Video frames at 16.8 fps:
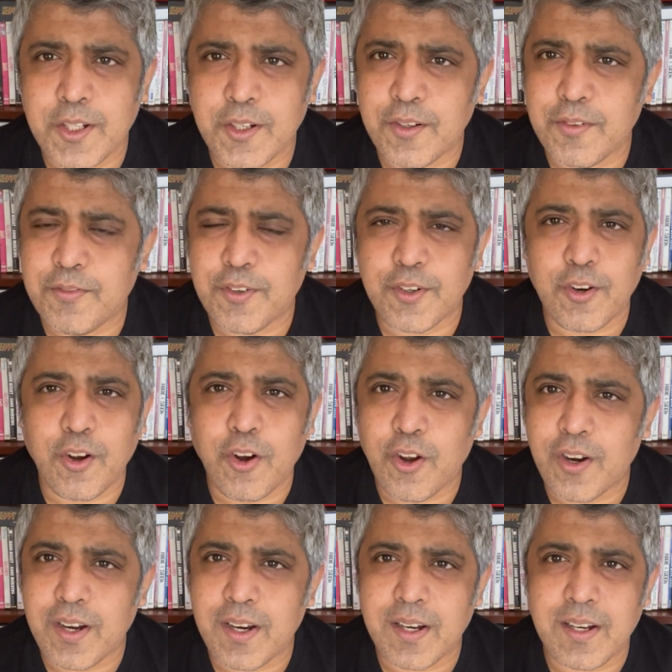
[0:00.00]
For
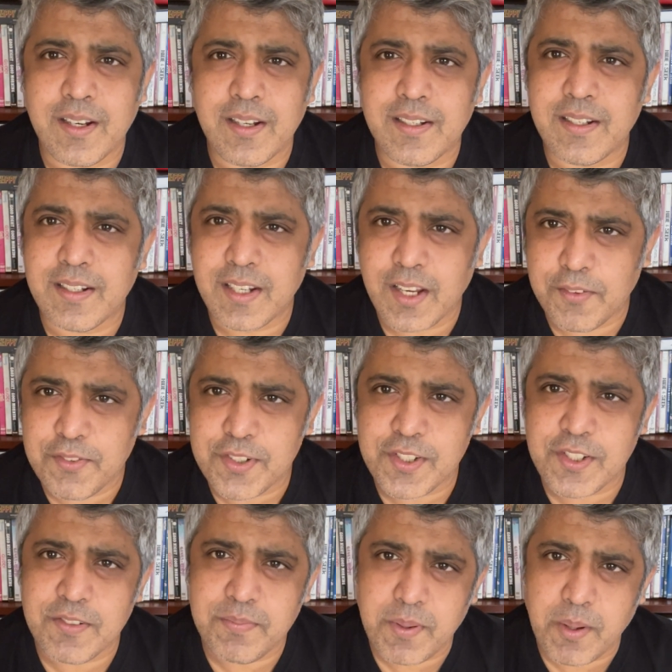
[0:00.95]
all lovers
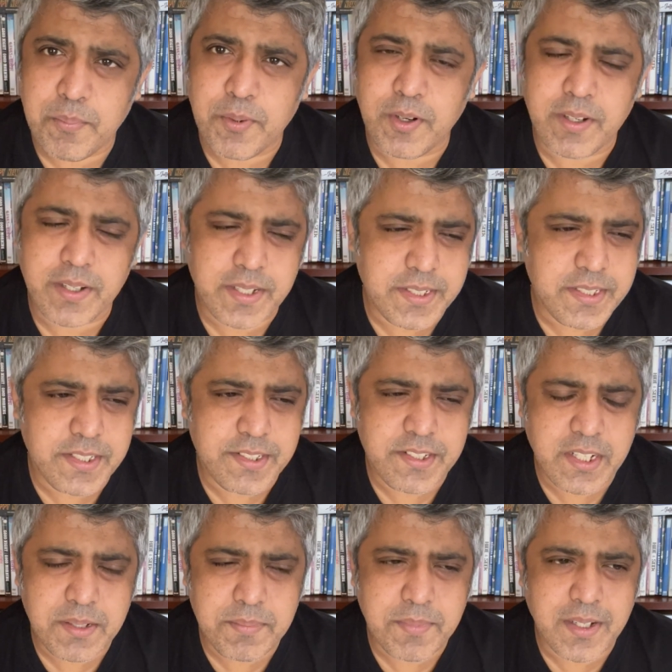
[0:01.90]
of popular Hindi
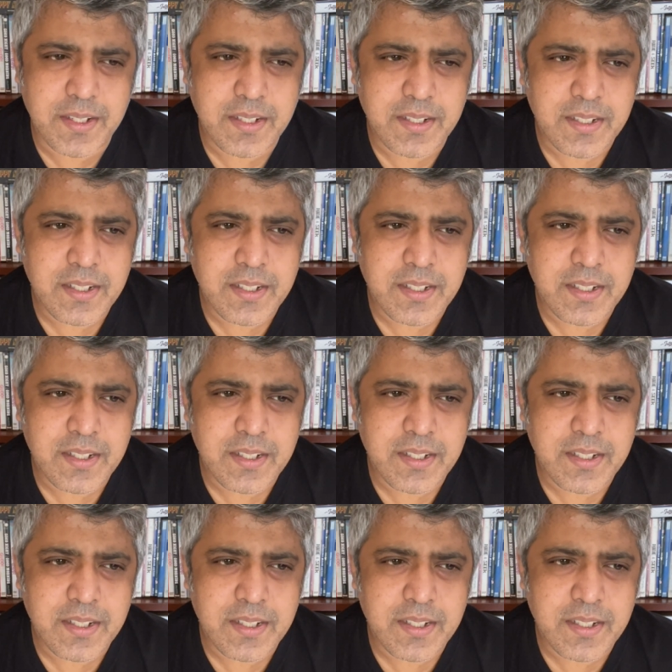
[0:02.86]
cinema,